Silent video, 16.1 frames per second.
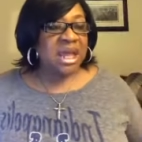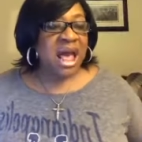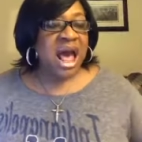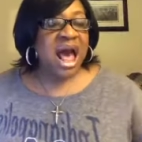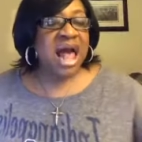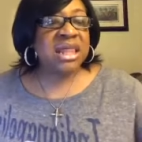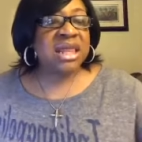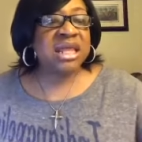
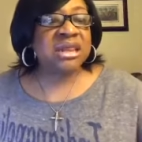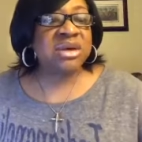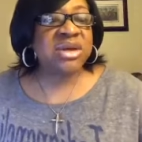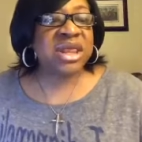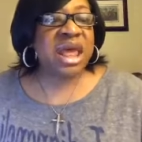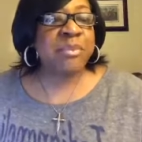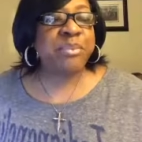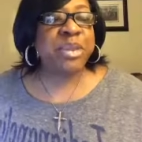
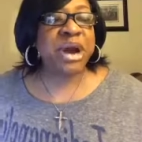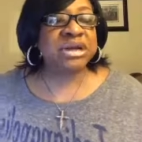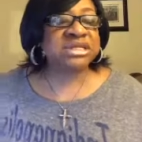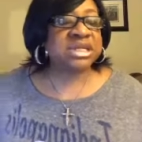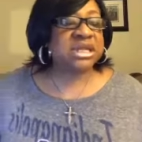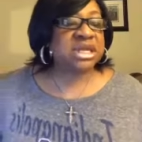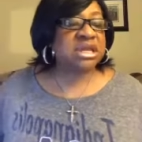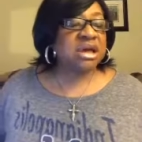Hallelujah. That
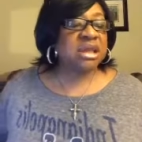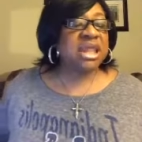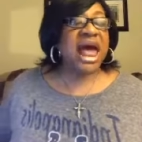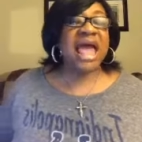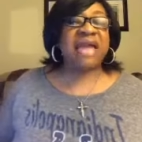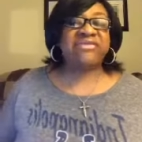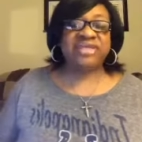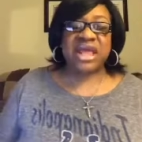person in your
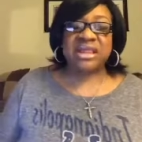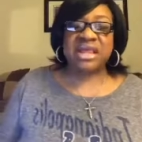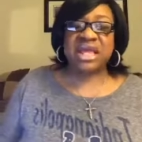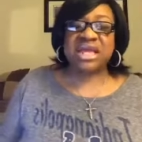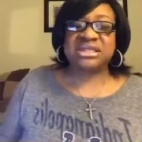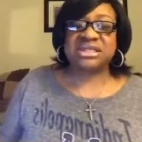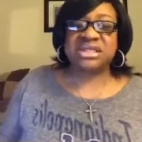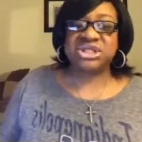life that
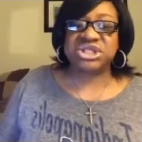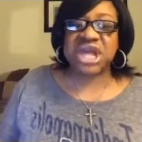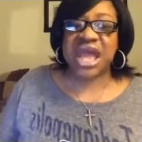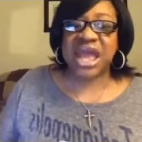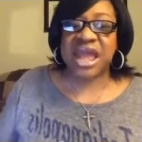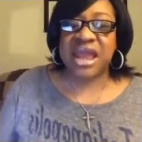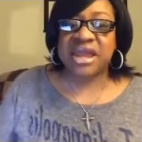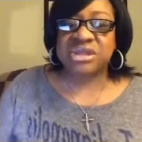needs to
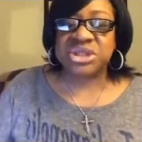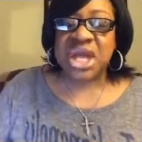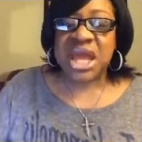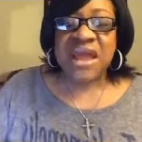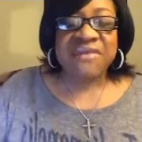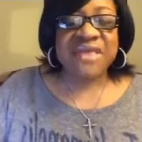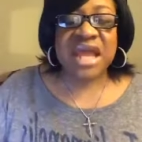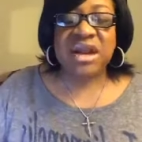change.
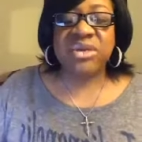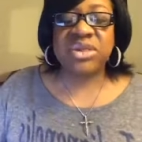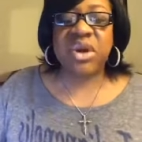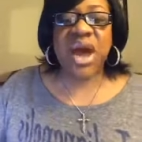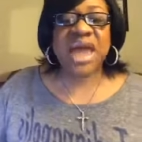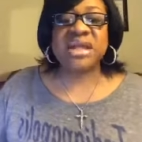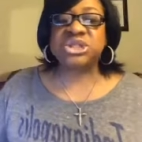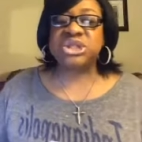They don't
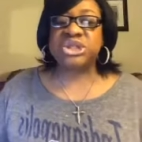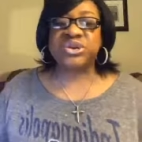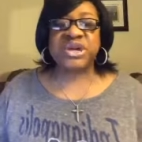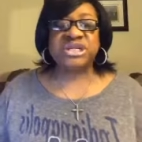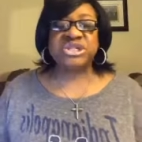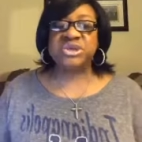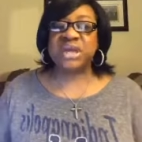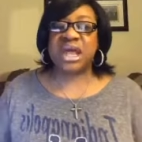know how to
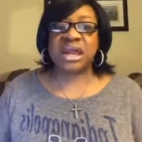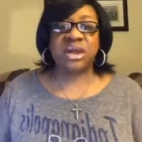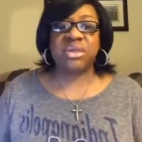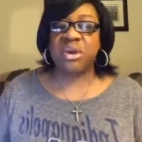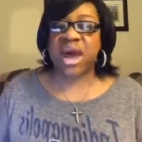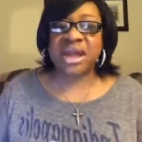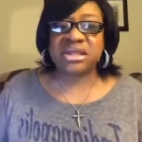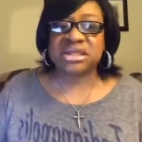treat you. They
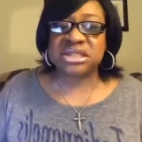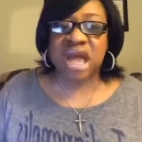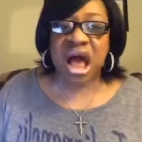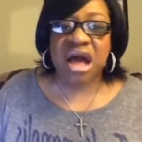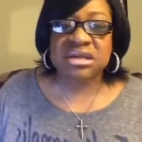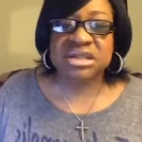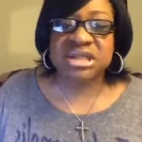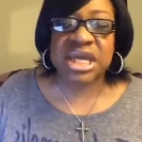don't know how to
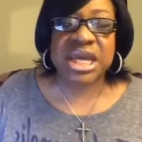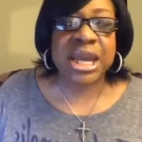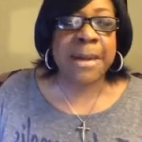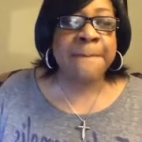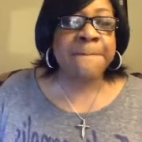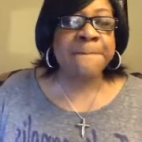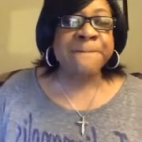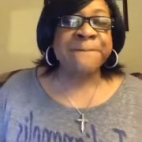talk to
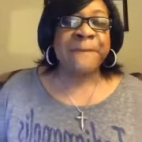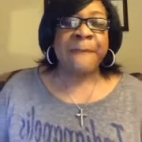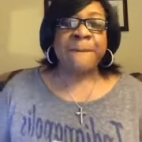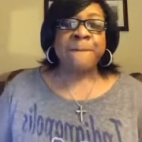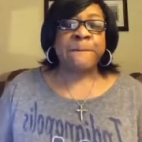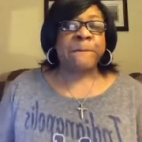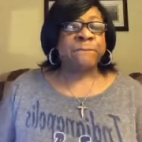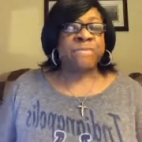you.
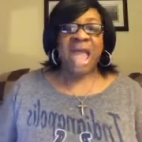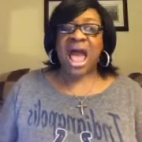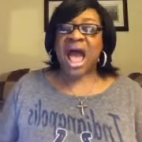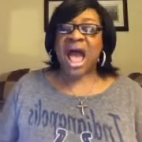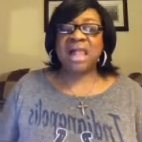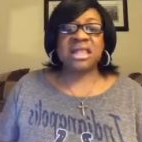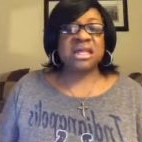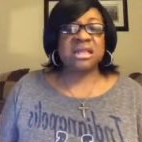
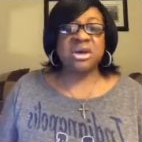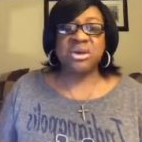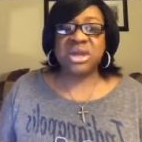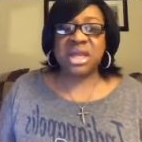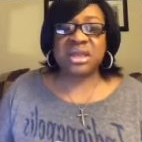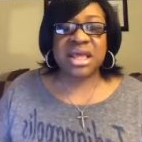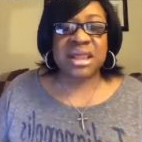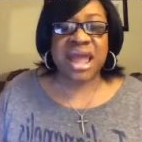
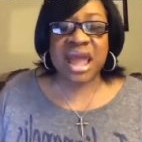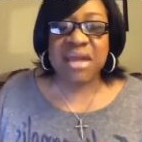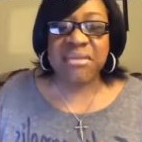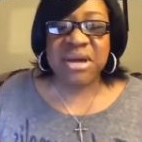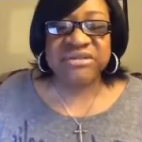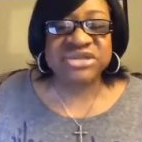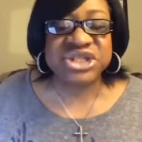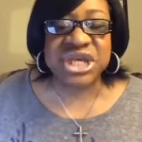Hallelujah. In the
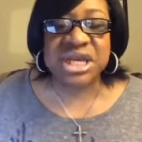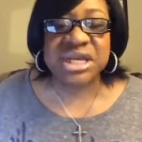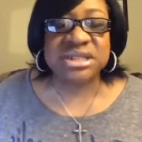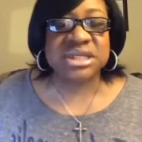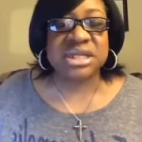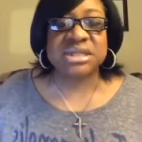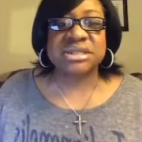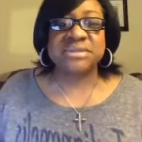name of
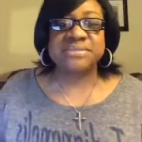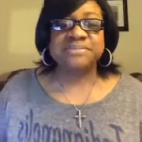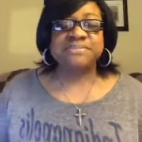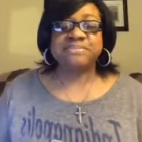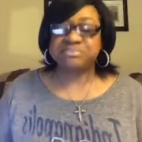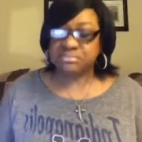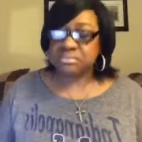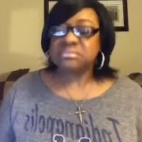Jesus.
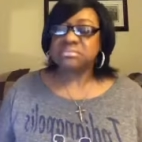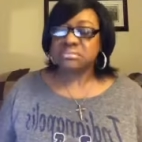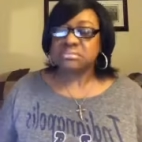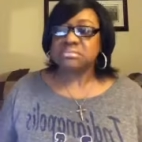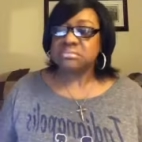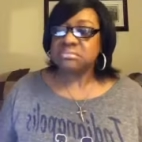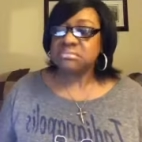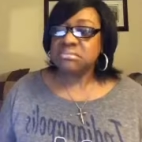
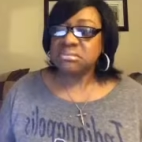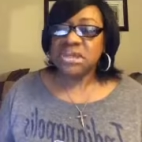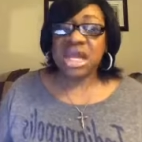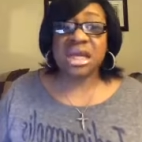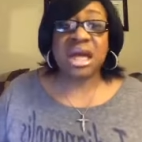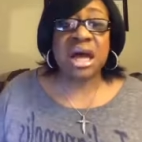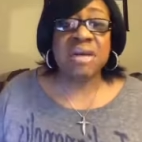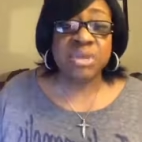
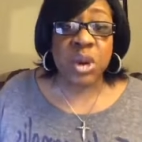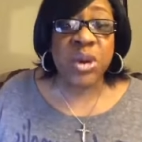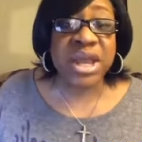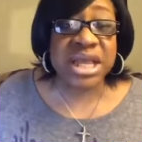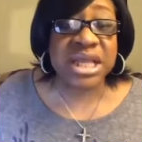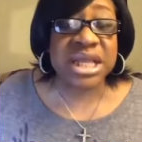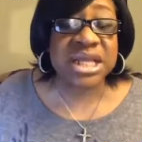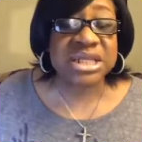Come
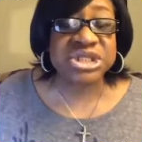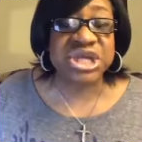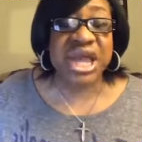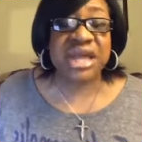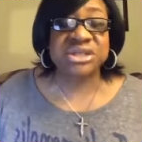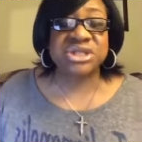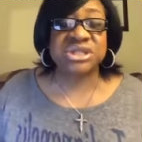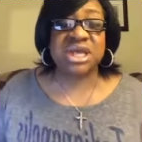quickly to
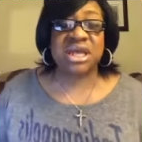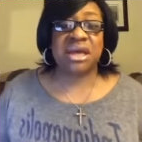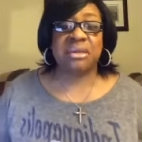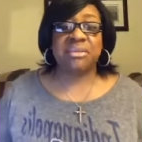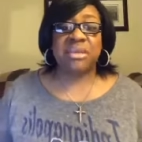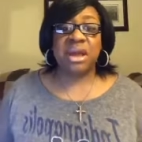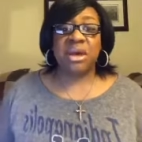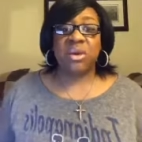change
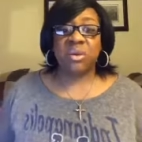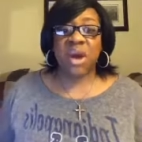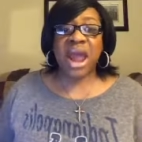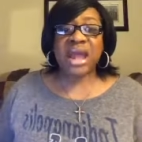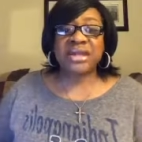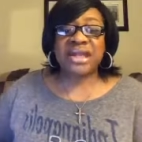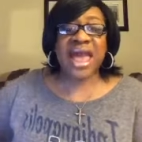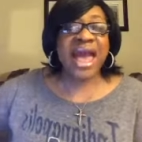them.
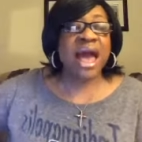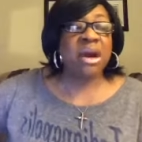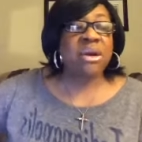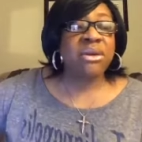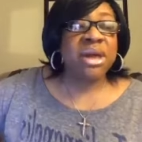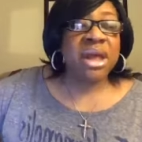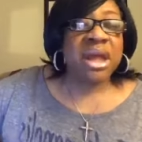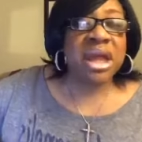Right
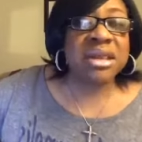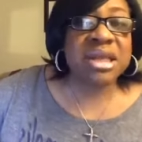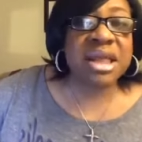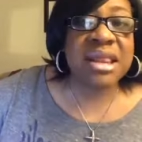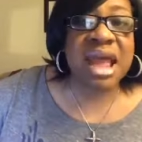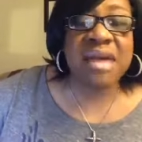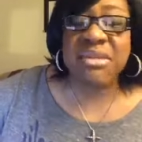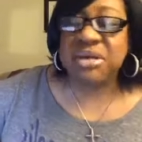now. In
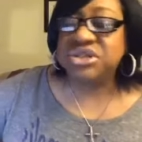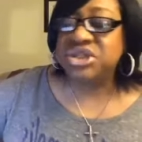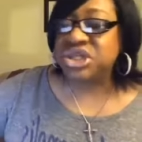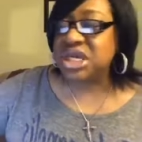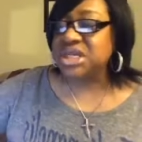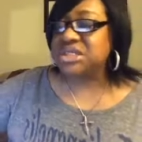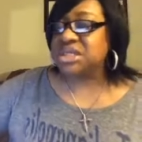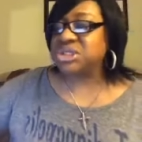the name of
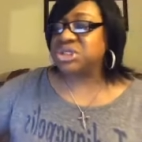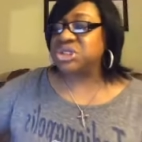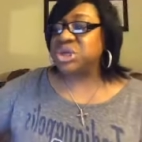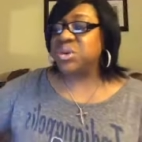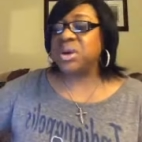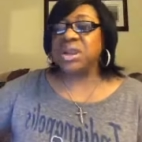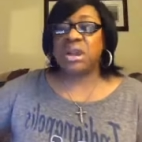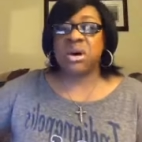Jesus.
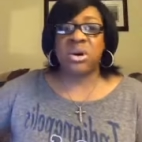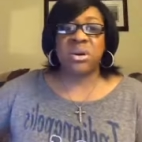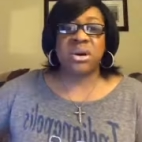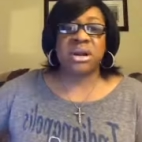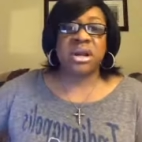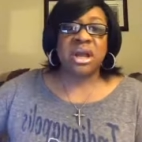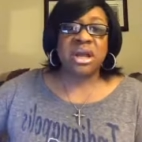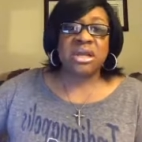Do it, Lord.